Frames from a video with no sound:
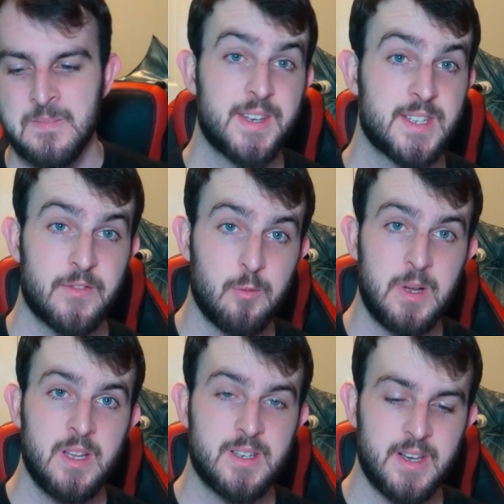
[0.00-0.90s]
Anyway, that does
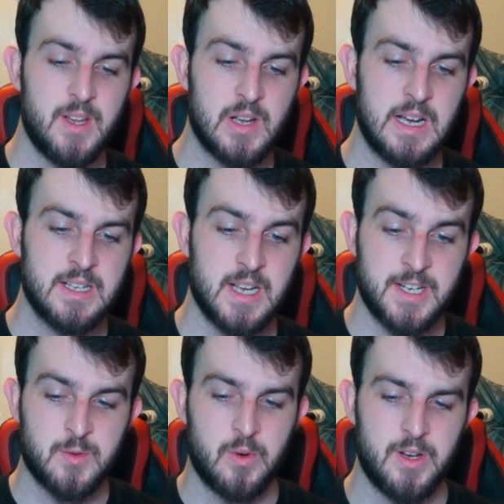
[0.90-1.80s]
it for me today, you
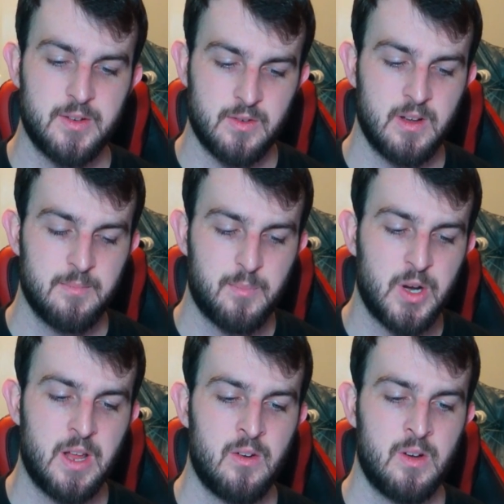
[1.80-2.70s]
guys. I just wanted to
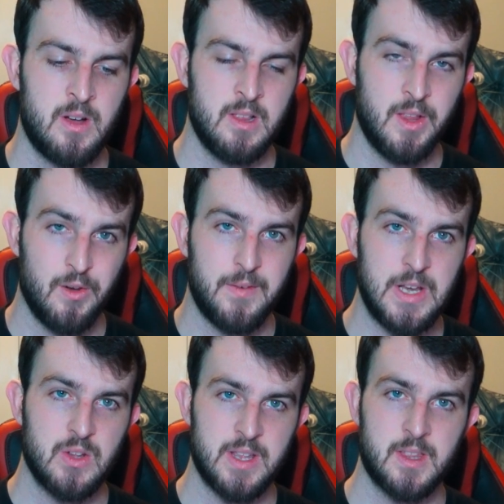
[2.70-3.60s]
put out a
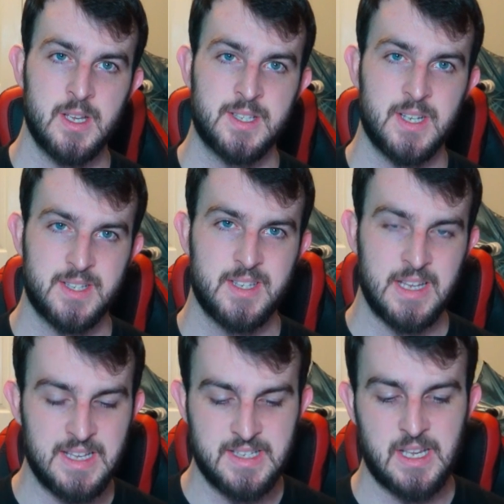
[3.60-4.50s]
little video like this.
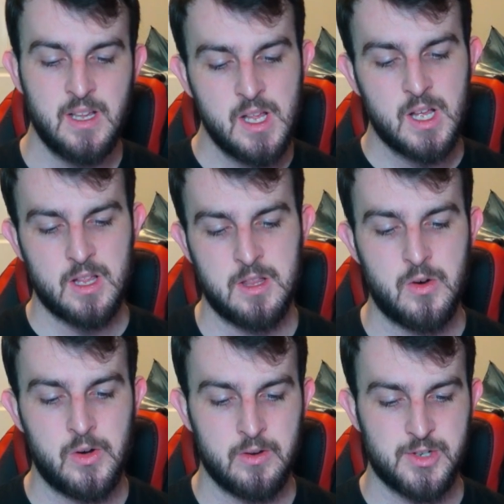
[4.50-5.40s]
It's easy,
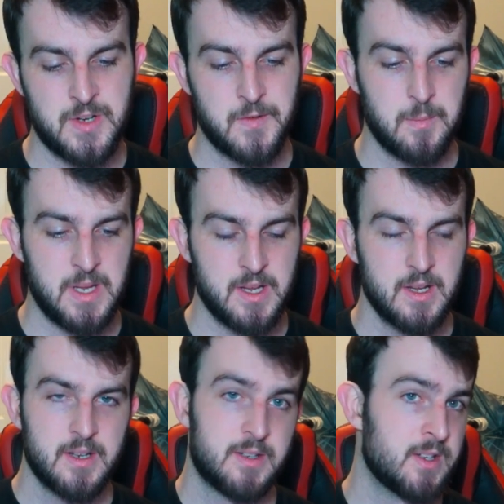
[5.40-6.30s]
low energy for
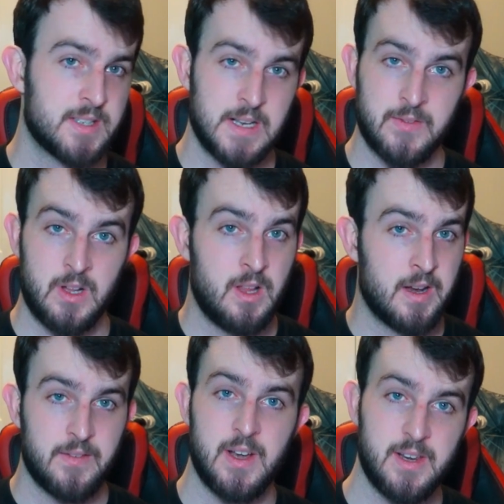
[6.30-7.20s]
me doesn't have
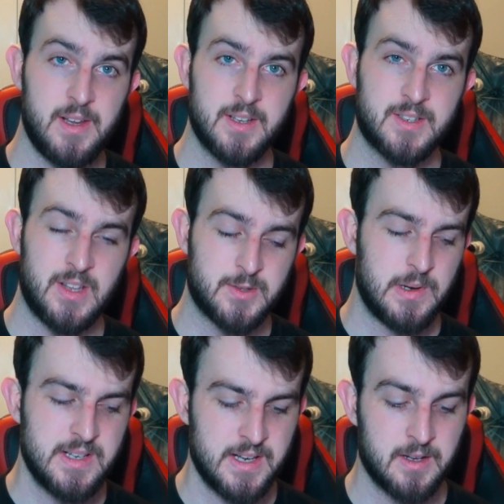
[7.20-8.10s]
to a lot of editing,
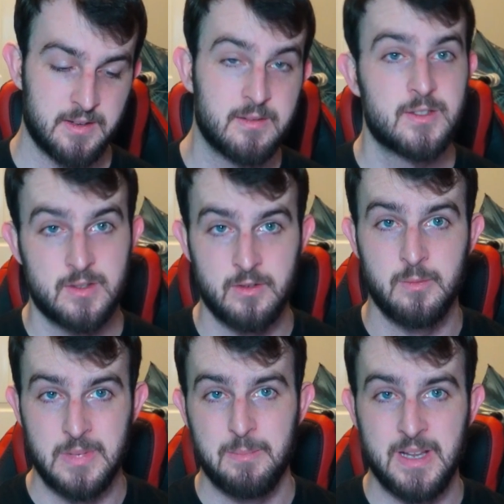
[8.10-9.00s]
so that's why I did it
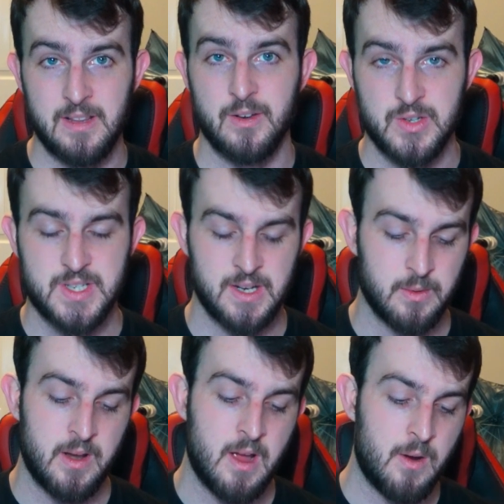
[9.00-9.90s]
due to me being a little
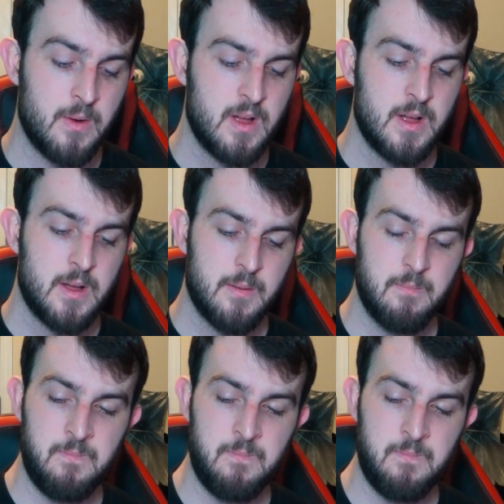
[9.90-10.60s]
sick right now.